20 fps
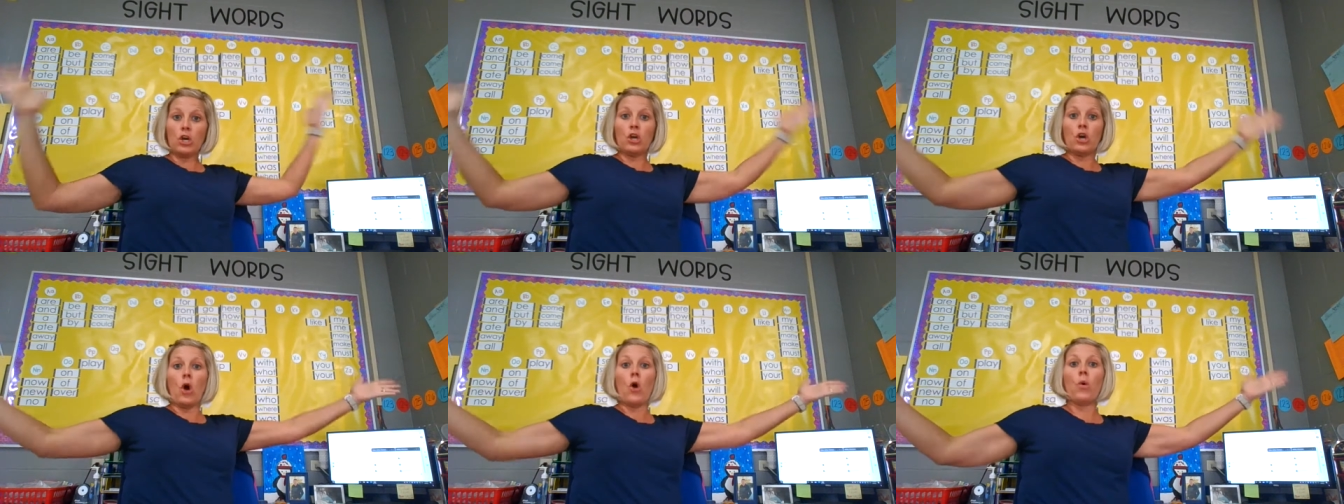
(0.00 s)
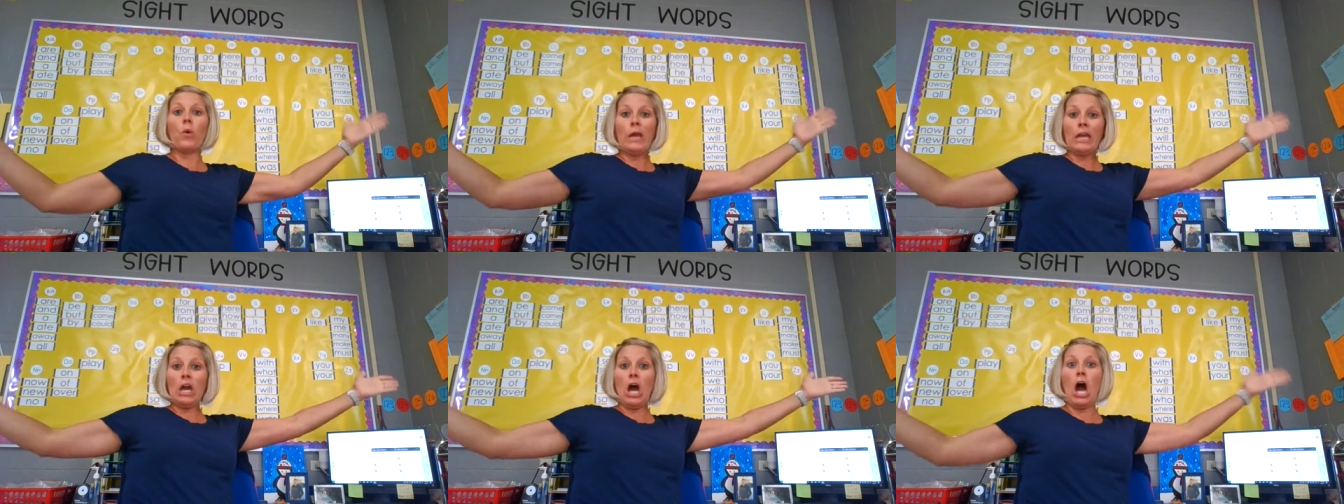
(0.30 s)

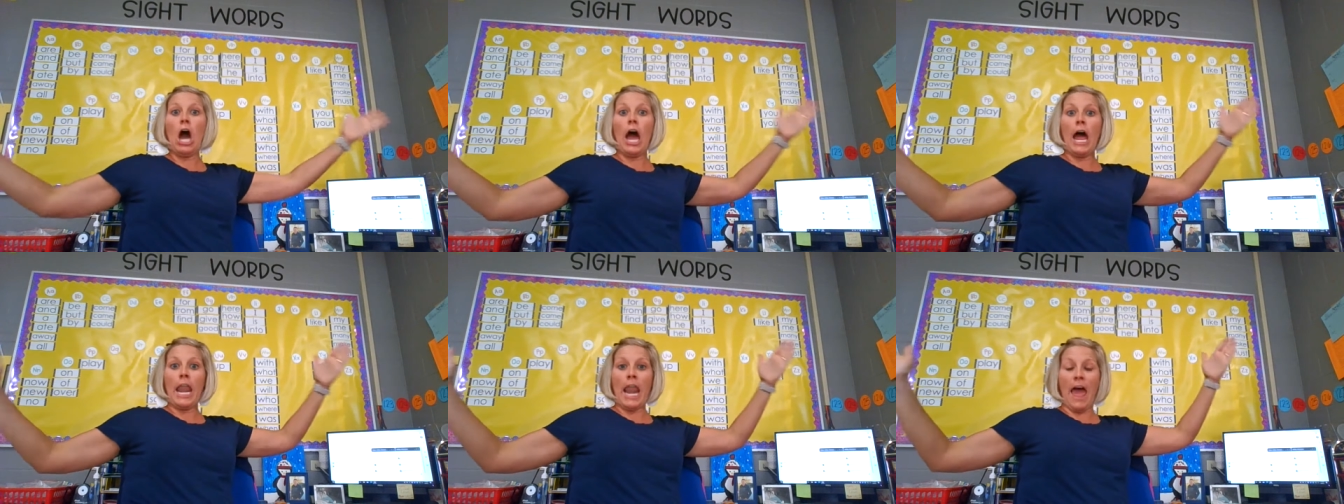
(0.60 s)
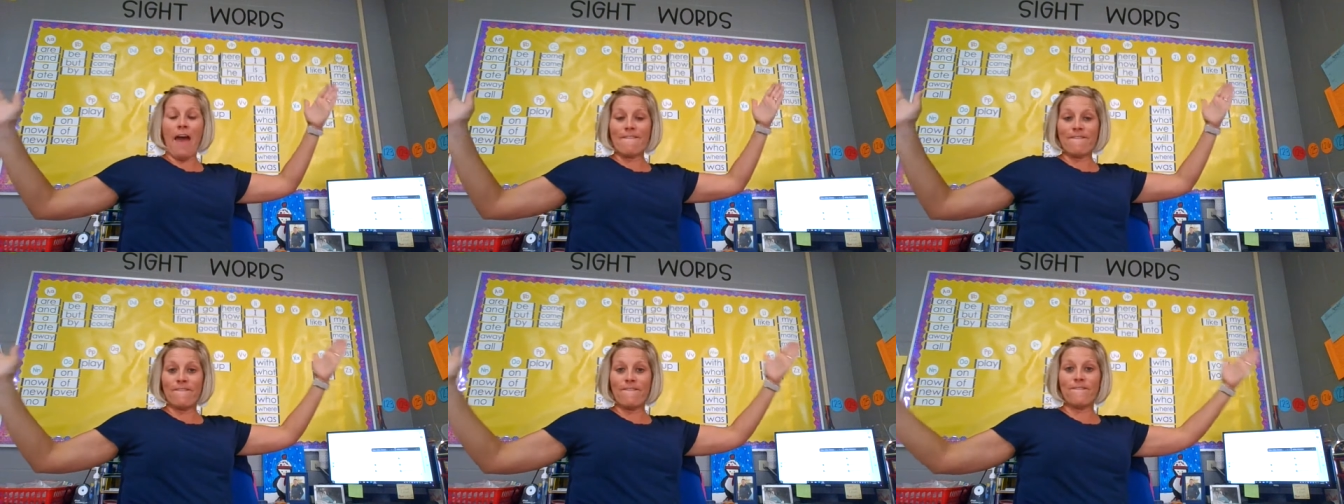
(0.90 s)
going on
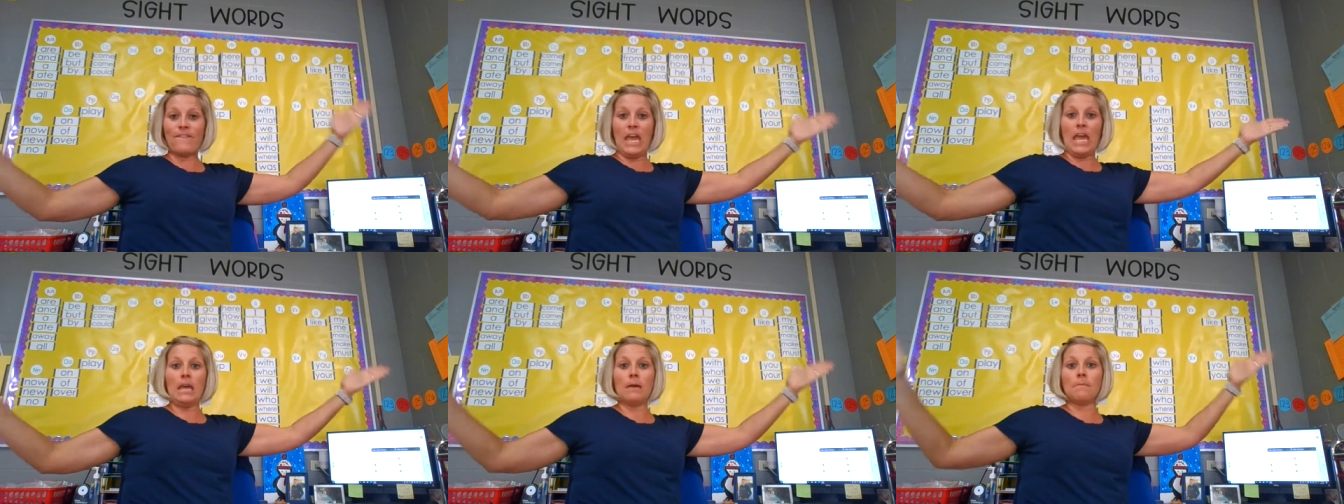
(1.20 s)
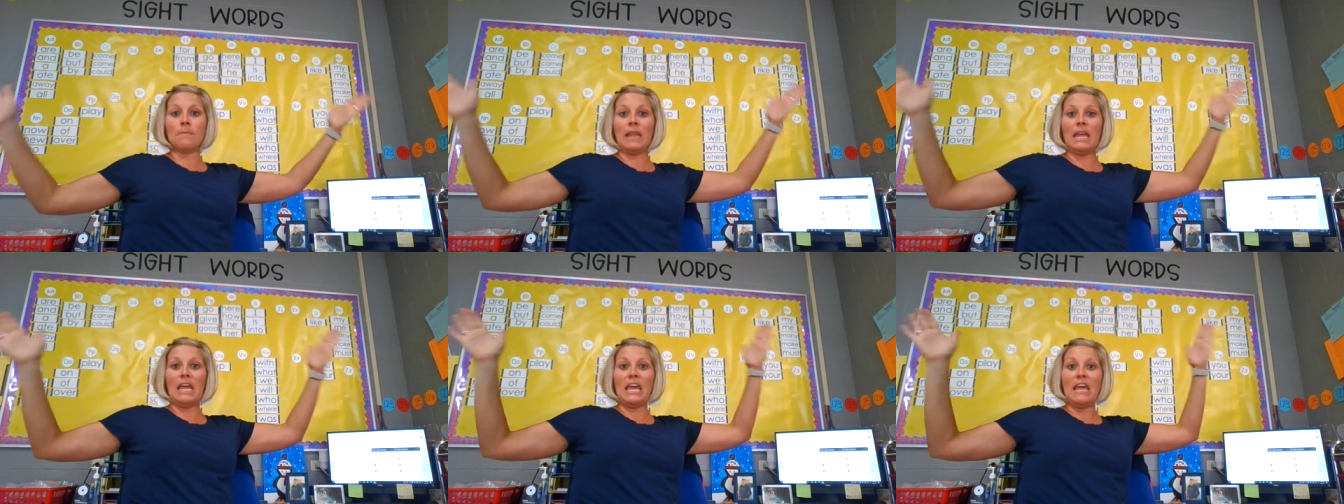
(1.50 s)
a
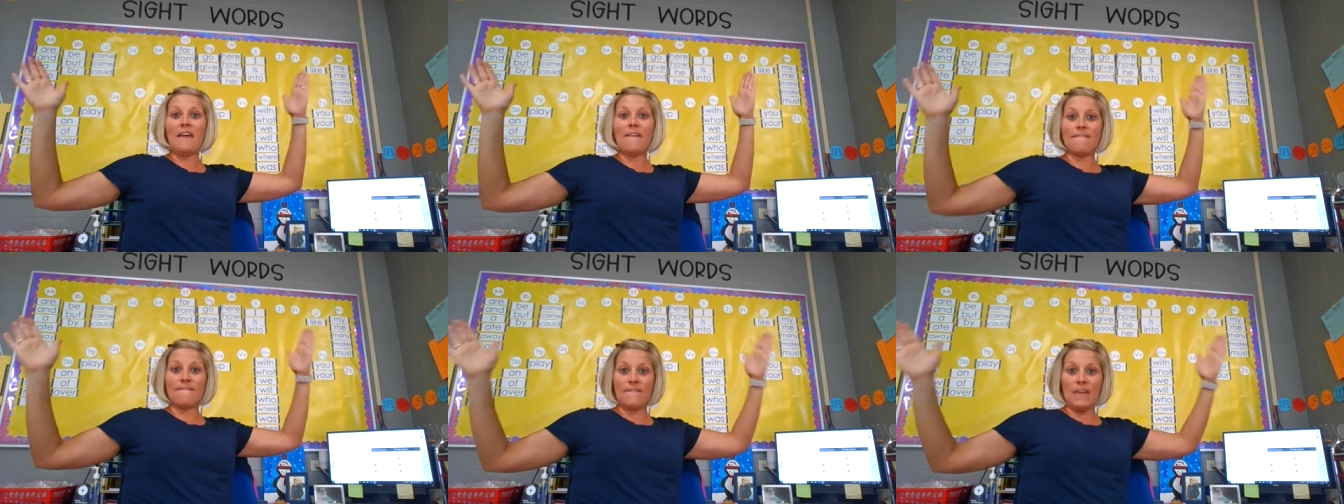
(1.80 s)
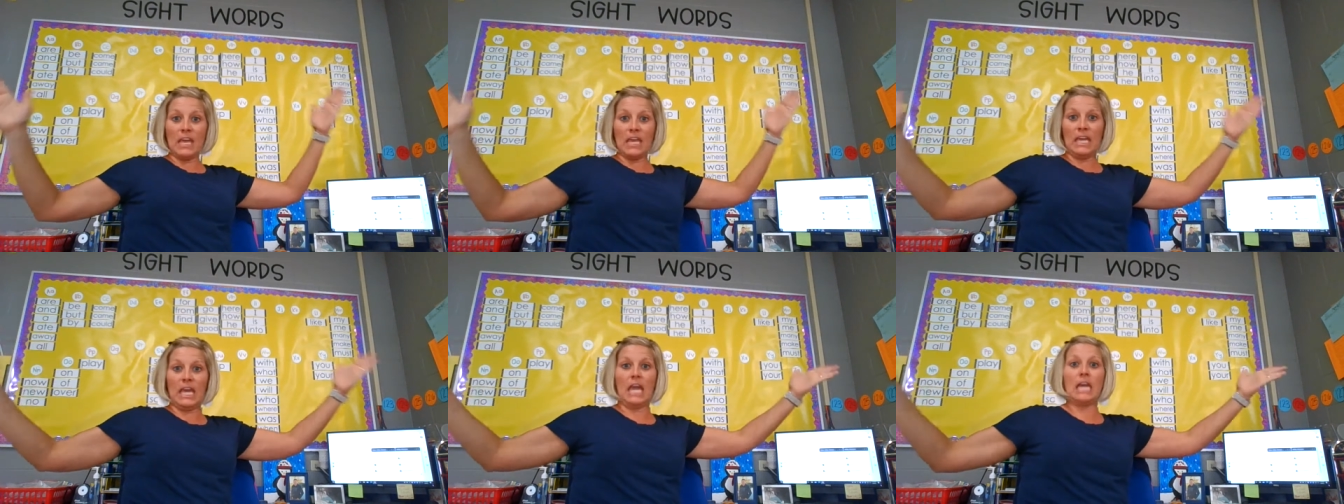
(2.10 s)
family
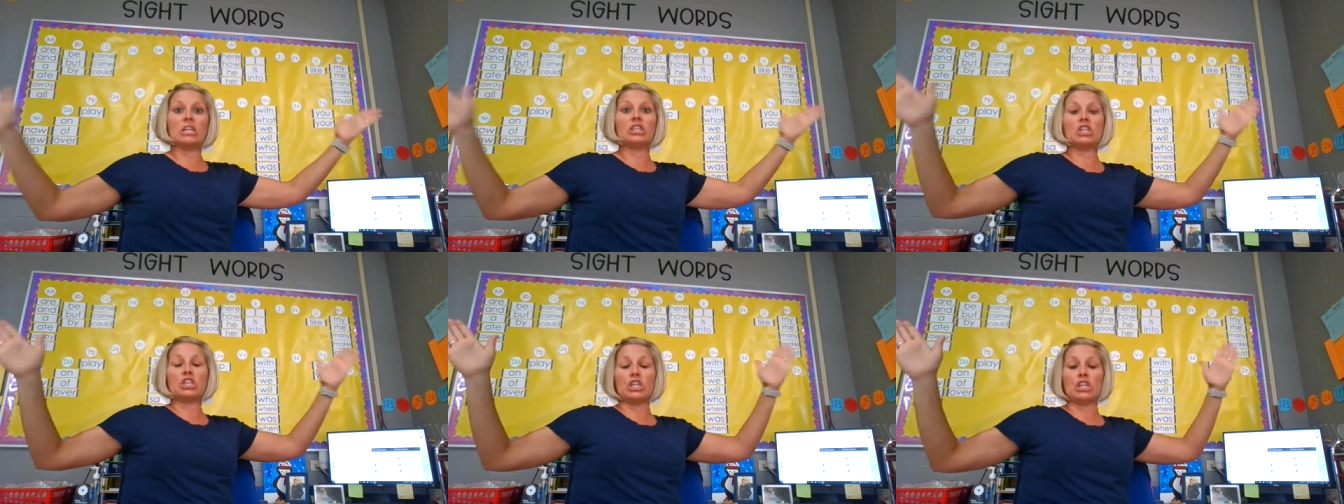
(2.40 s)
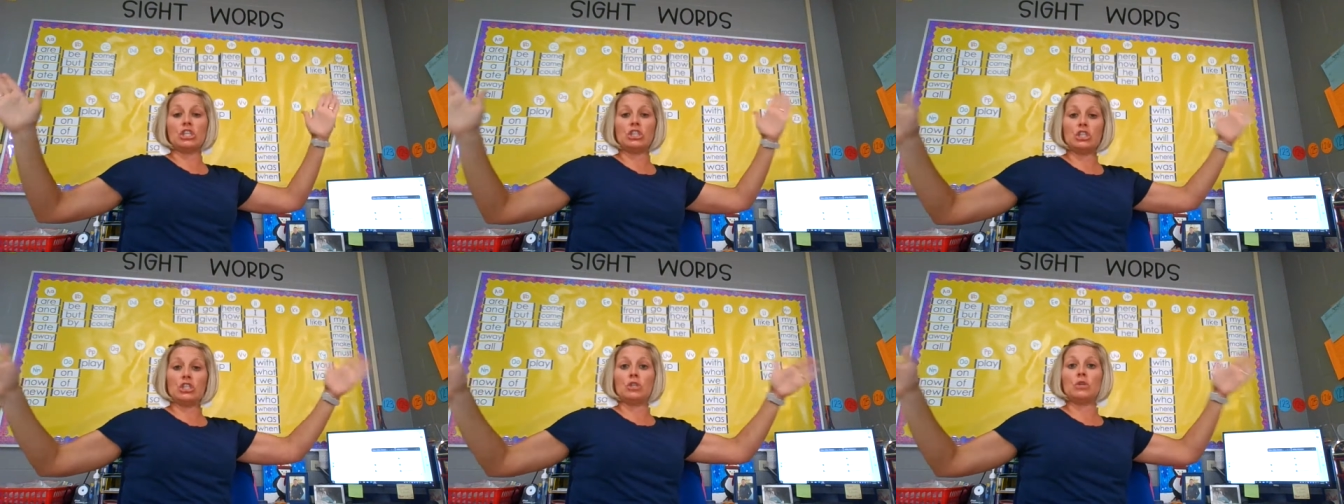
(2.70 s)

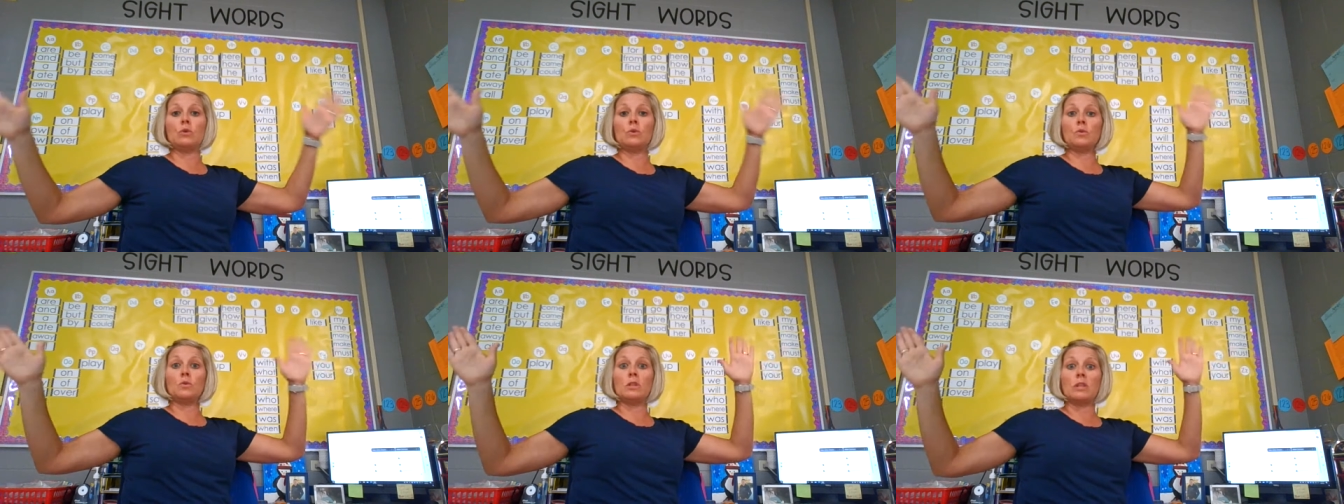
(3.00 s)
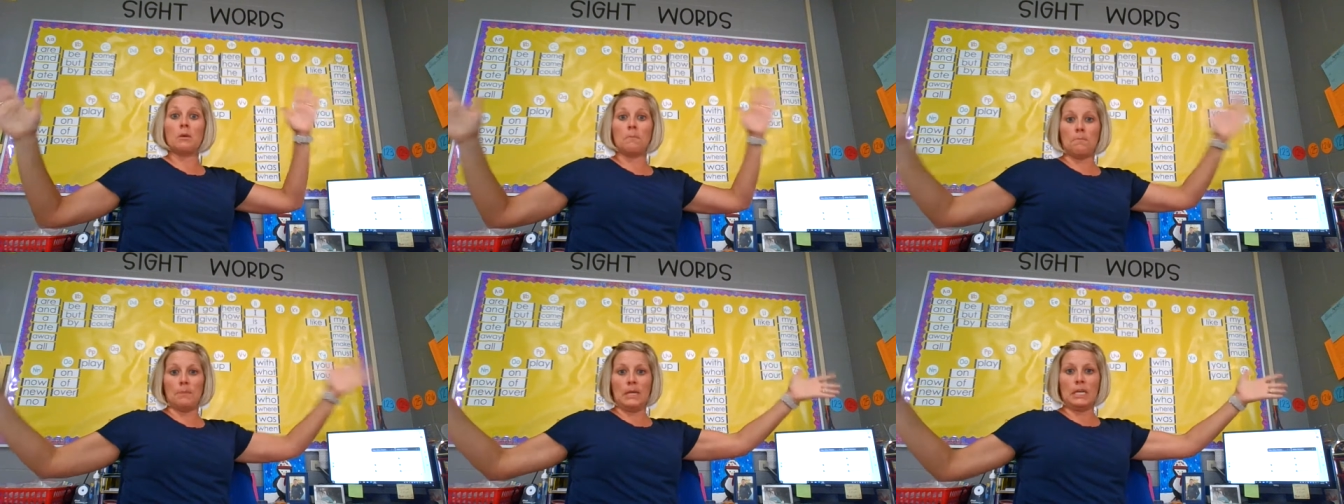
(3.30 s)
vacation to
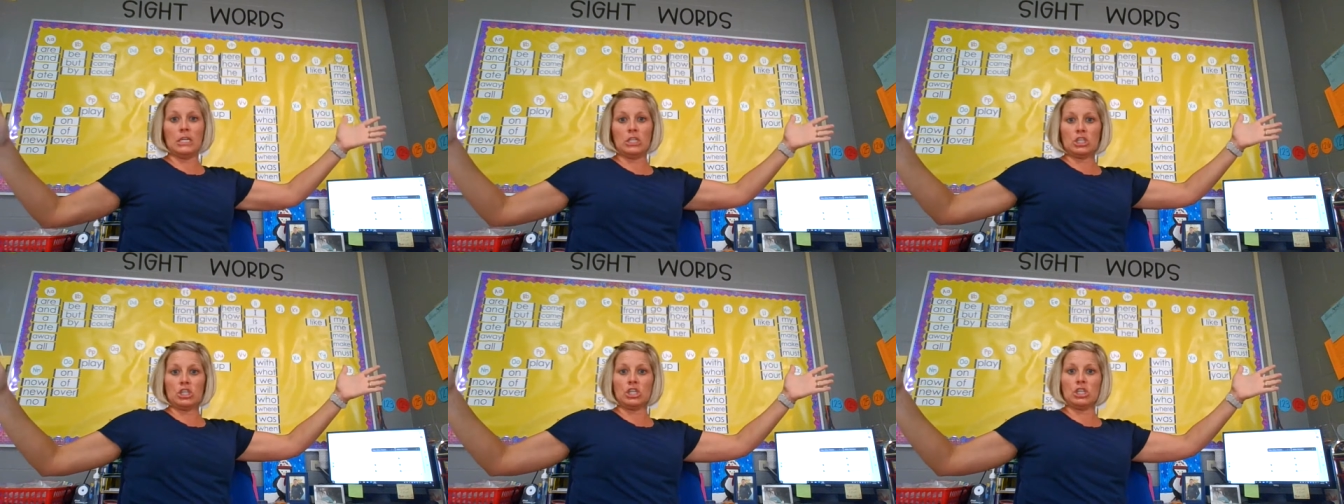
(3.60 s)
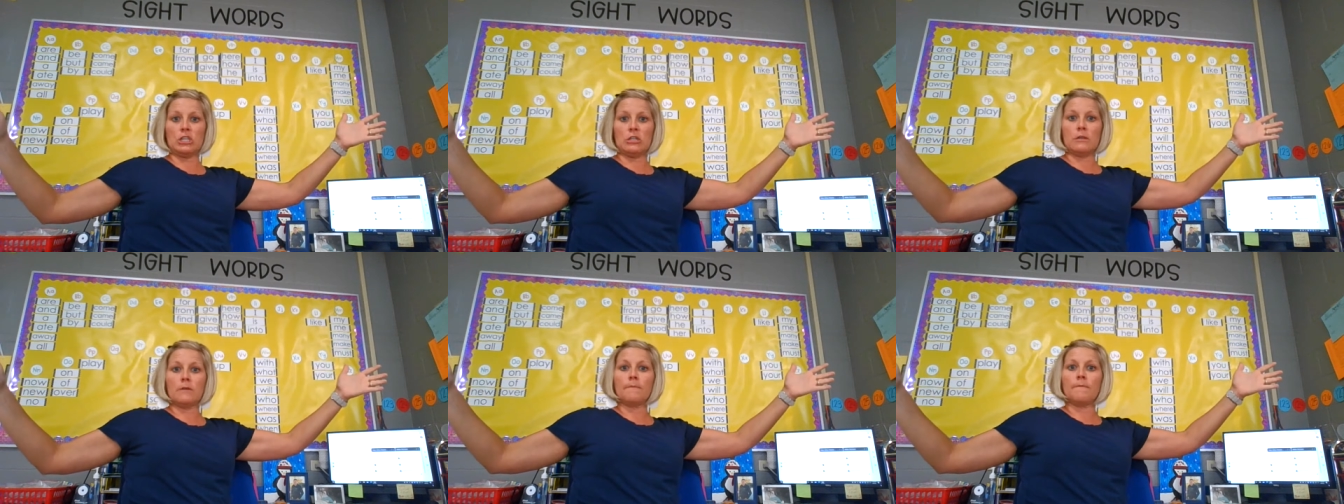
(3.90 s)
the
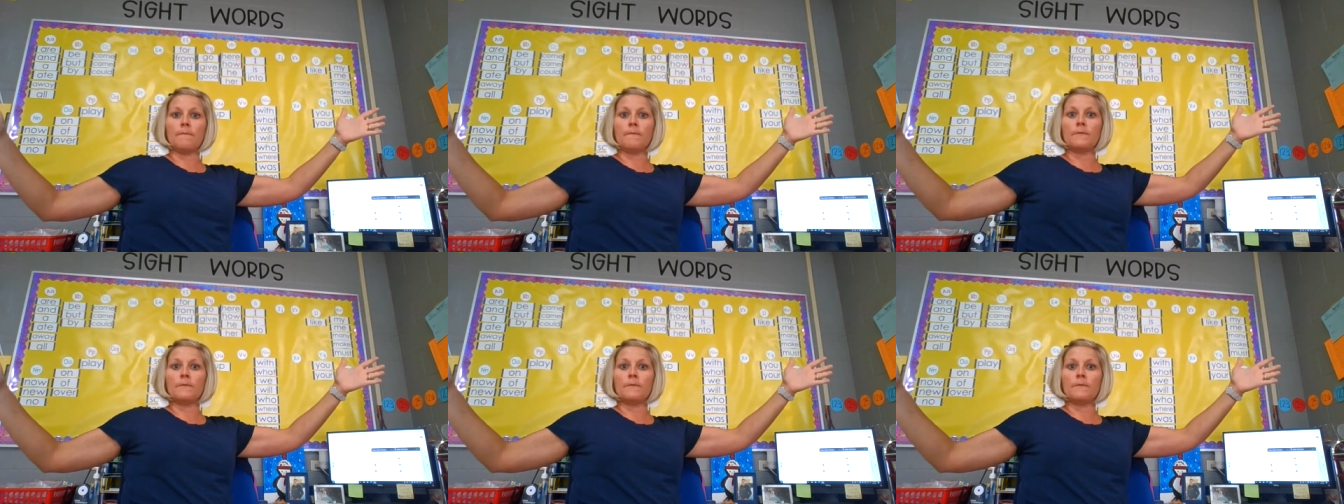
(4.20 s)
beach.